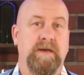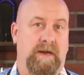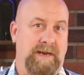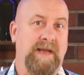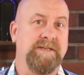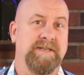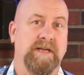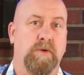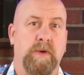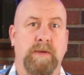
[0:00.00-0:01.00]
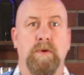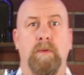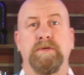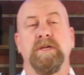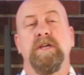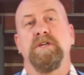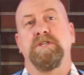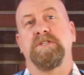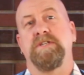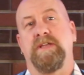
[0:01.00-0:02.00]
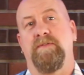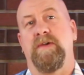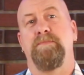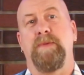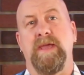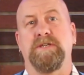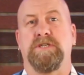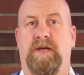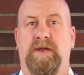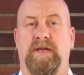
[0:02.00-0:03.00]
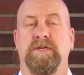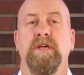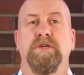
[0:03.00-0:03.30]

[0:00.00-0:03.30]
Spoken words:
Now, I'd like to take a quick moment just to give a big shout out